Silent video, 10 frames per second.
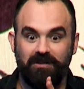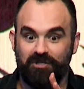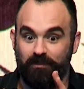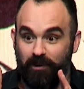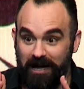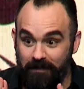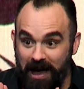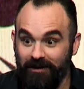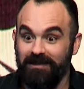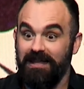to bring
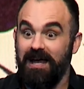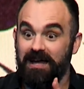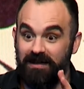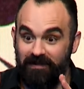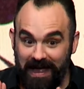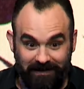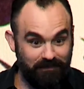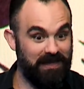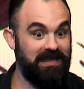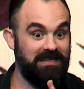about love and
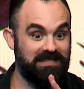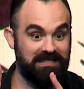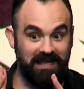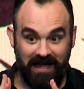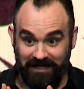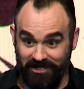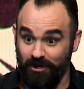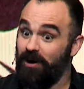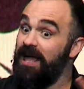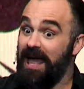peace and
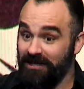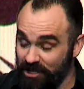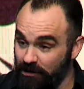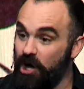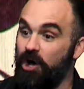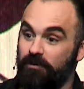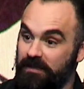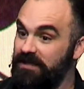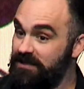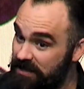joy and shalom
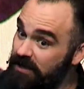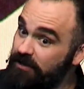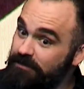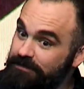to you.